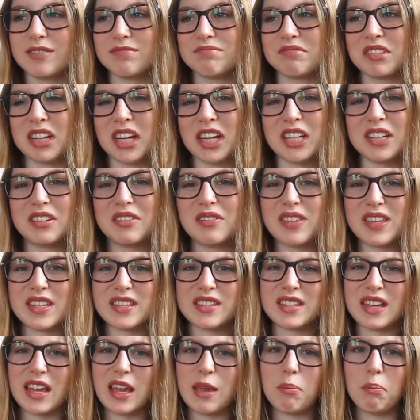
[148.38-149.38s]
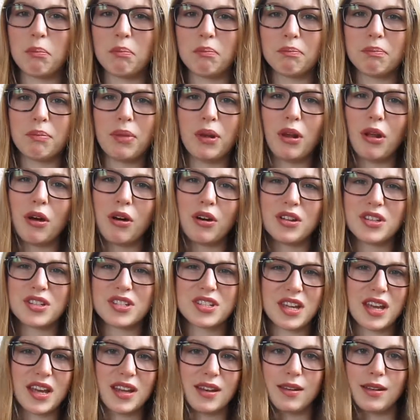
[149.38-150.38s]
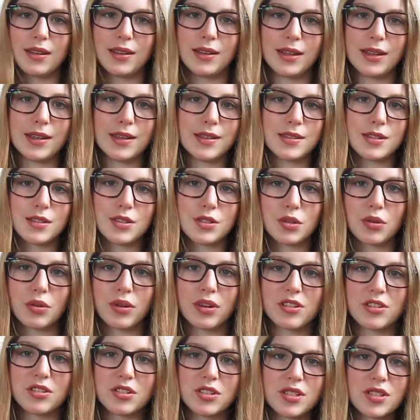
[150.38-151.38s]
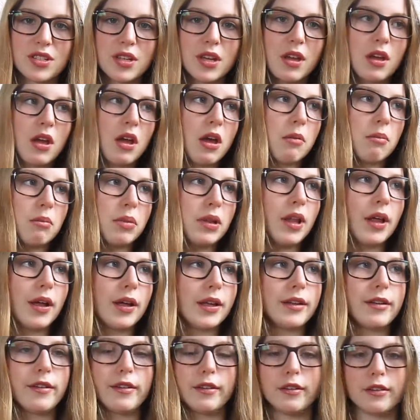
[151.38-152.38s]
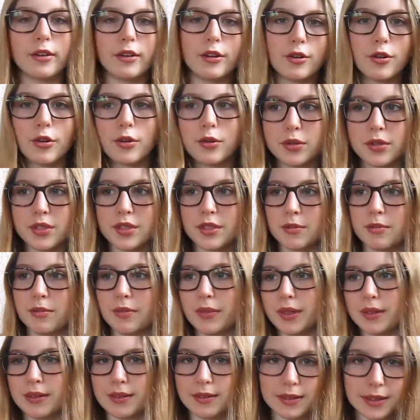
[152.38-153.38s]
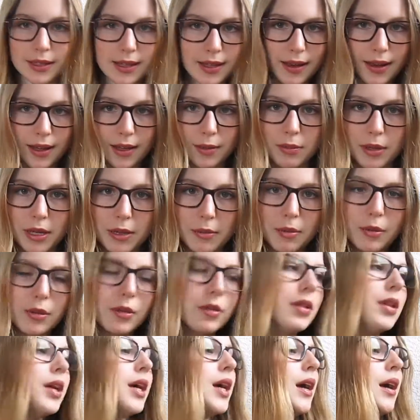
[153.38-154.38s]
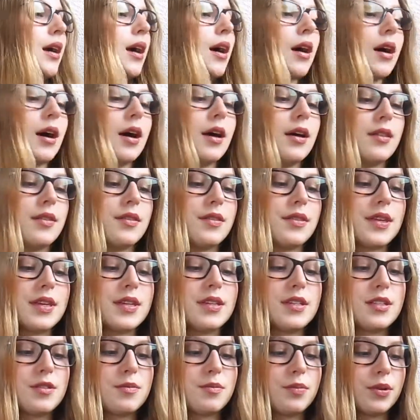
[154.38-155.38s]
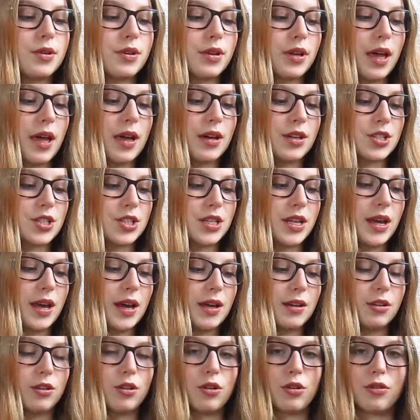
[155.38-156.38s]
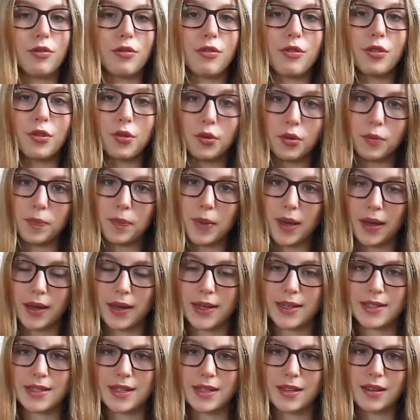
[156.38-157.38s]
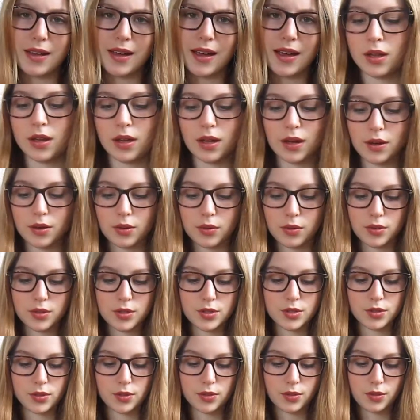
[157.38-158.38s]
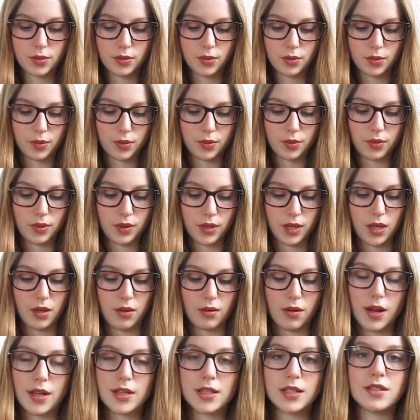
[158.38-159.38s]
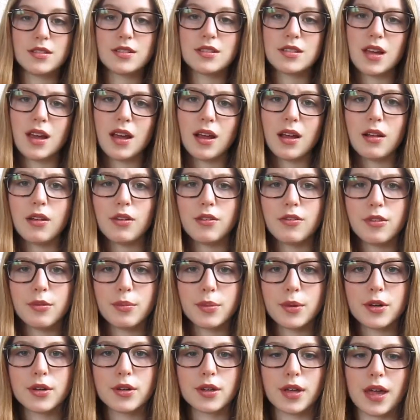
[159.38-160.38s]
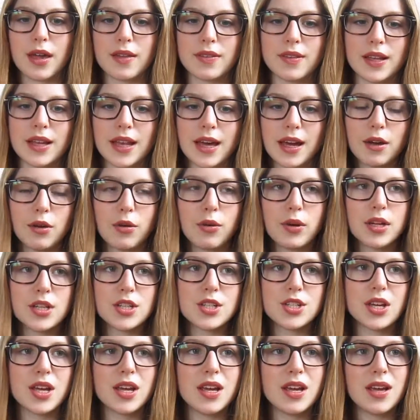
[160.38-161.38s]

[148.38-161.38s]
kind of the same plot and ideas. It's always just blood and gruesome and killing people. This book actually had a lot of thought behind it. Now to the writing style of the book and the language,